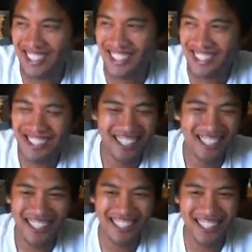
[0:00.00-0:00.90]
like,
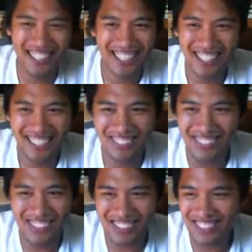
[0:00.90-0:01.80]

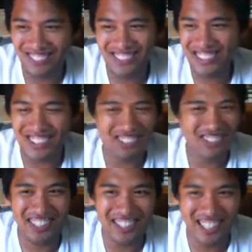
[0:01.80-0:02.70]
reaching for
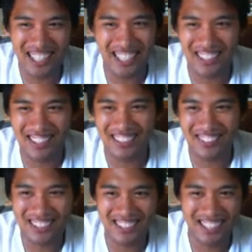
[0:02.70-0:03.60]
something in the air
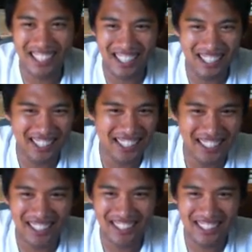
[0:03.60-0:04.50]
that wasn't there, you
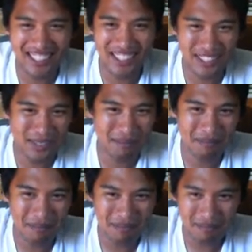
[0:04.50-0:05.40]
know? Um,
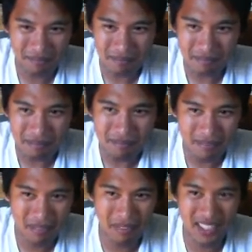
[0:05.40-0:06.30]

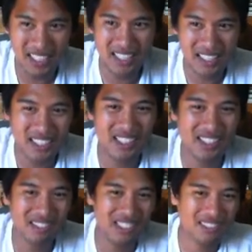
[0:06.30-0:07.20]
but, yeah,
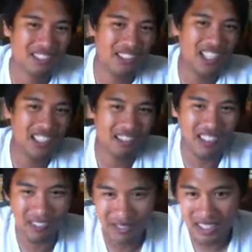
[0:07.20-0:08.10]
good win for
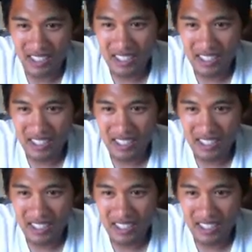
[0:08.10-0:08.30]
Rothwell.